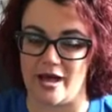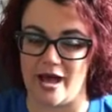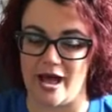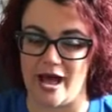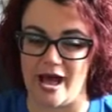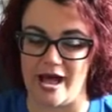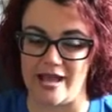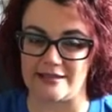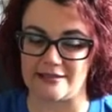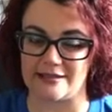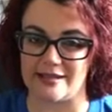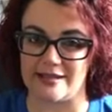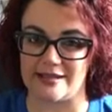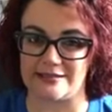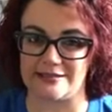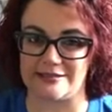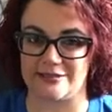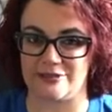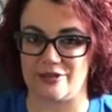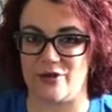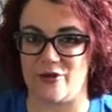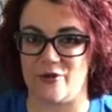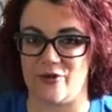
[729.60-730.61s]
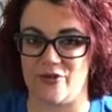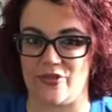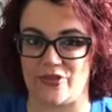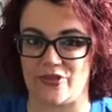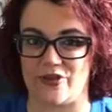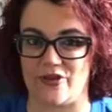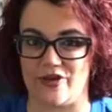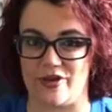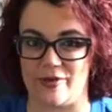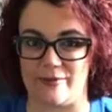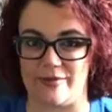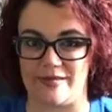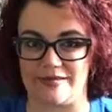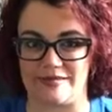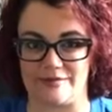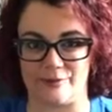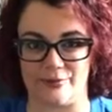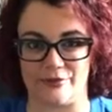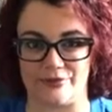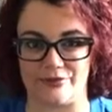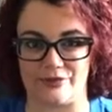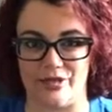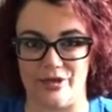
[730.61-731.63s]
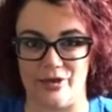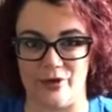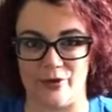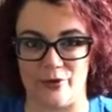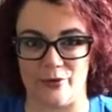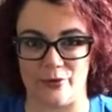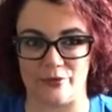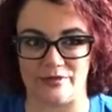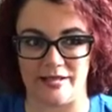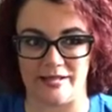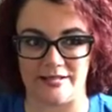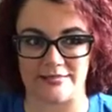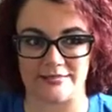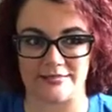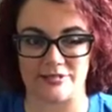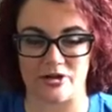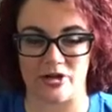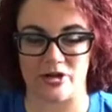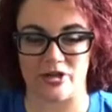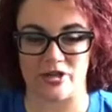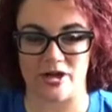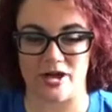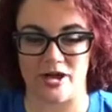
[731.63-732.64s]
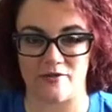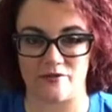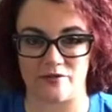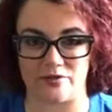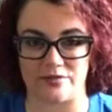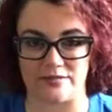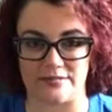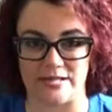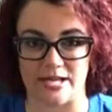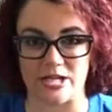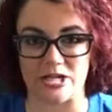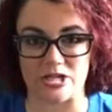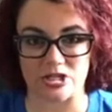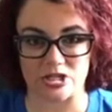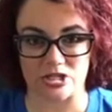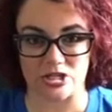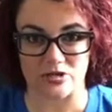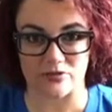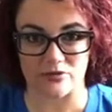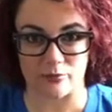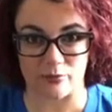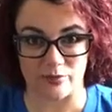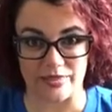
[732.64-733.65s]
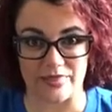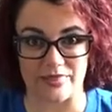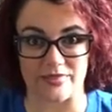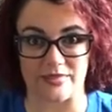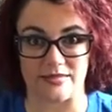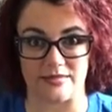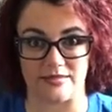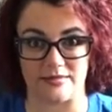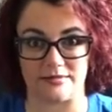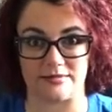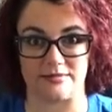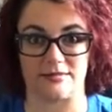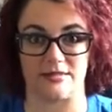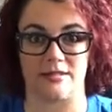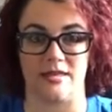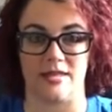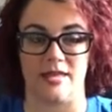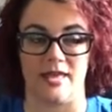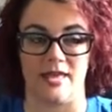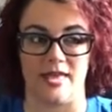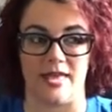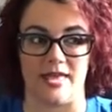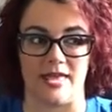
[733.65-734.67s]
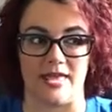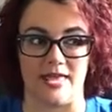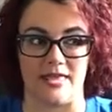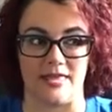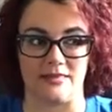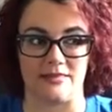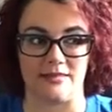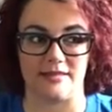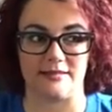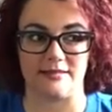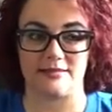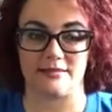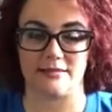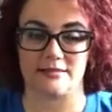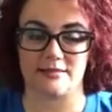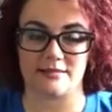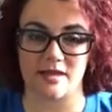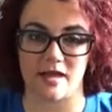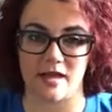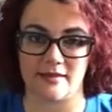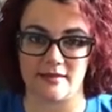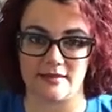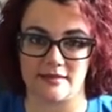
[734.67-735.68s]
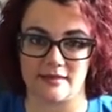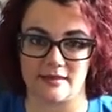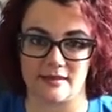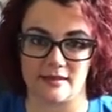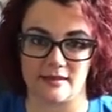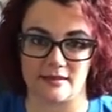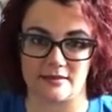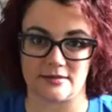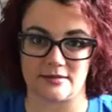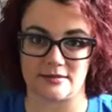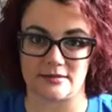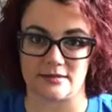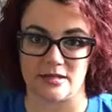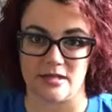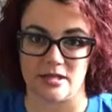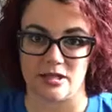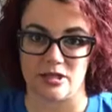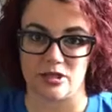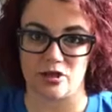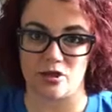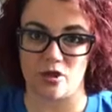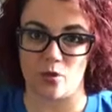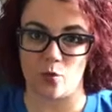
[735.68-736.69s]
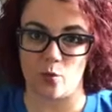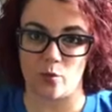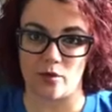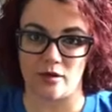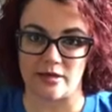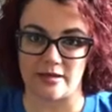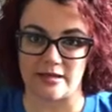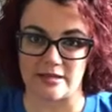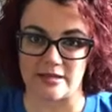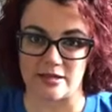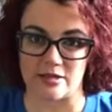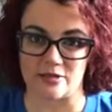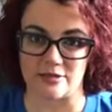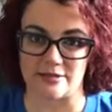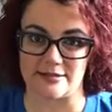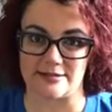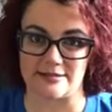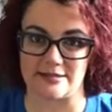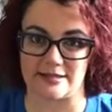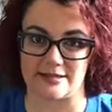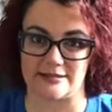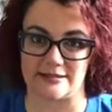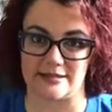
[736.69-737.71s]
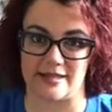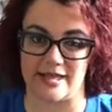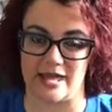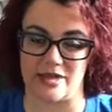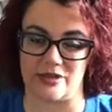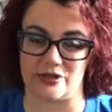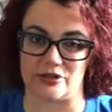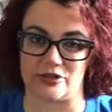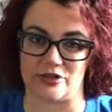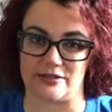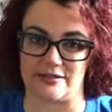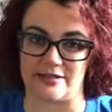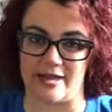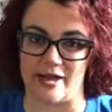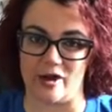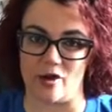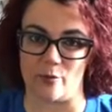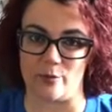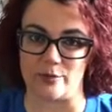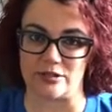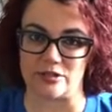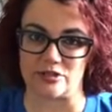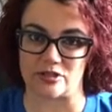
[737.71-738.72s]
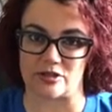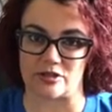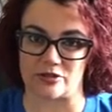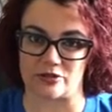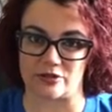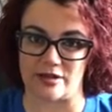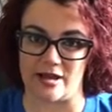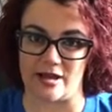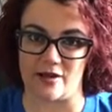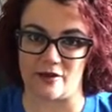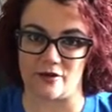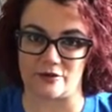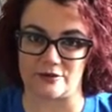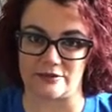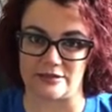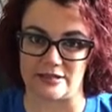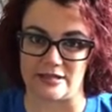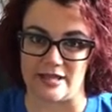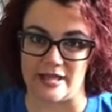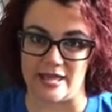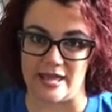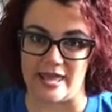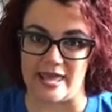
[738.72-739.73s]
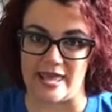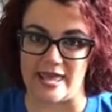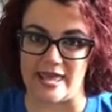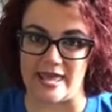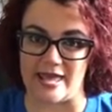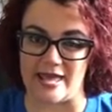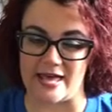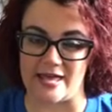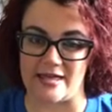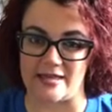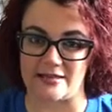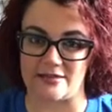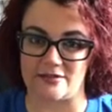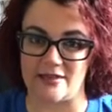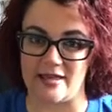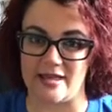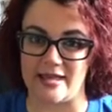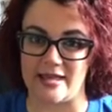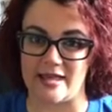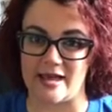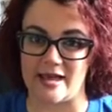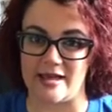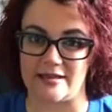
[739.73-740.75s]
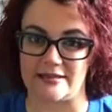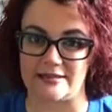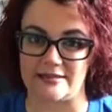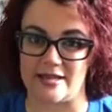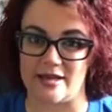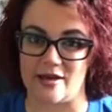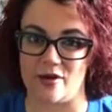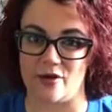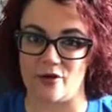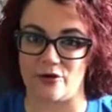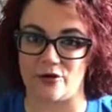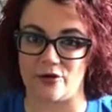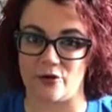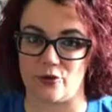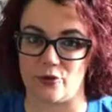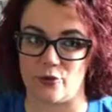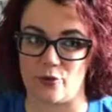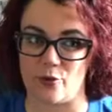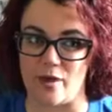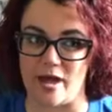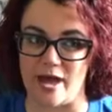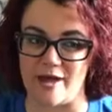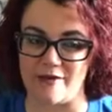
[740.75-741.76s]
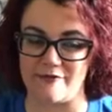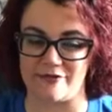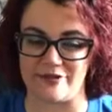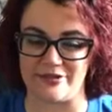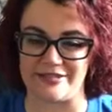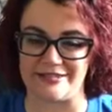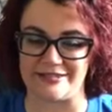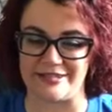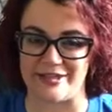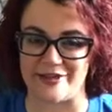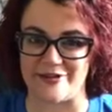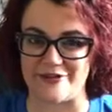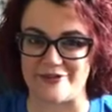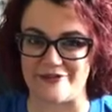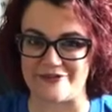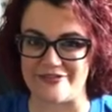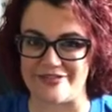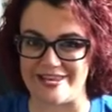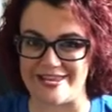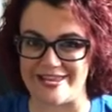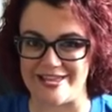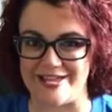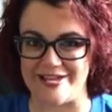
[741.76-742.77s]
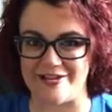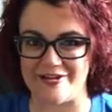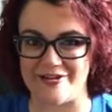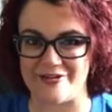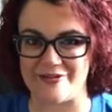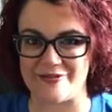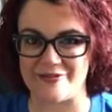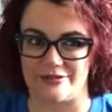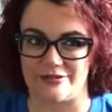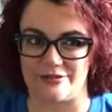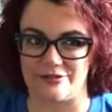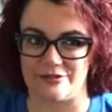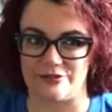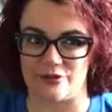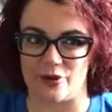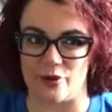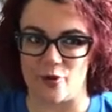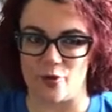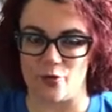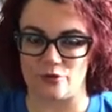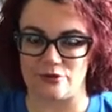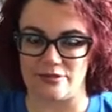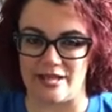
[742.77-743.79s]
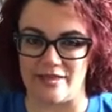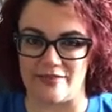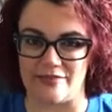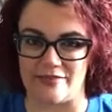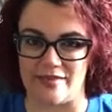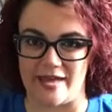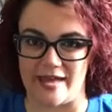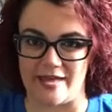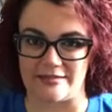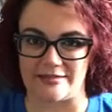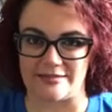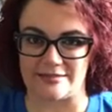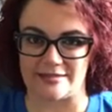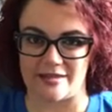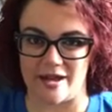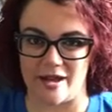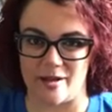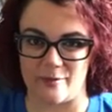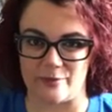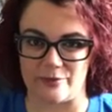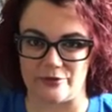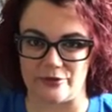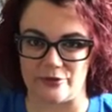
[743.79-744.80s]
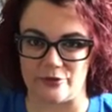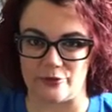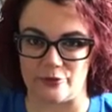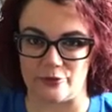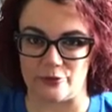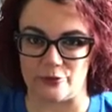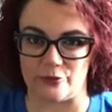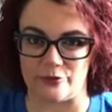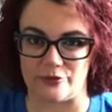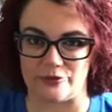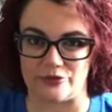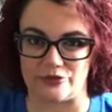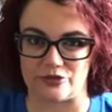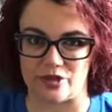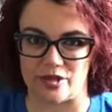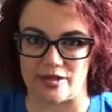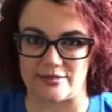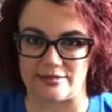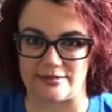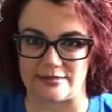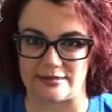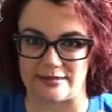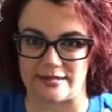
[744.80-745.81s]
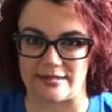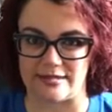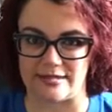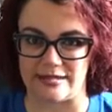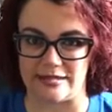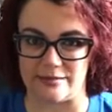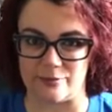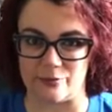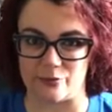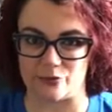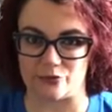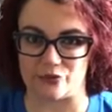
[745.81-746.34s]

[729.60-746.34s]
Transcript: I'd like to know in the comments below. Let's start a conversation with this and let's discuss this. We're here to stick together and to help each other out. And like I tell you every single video, don't let that stop you. Just keep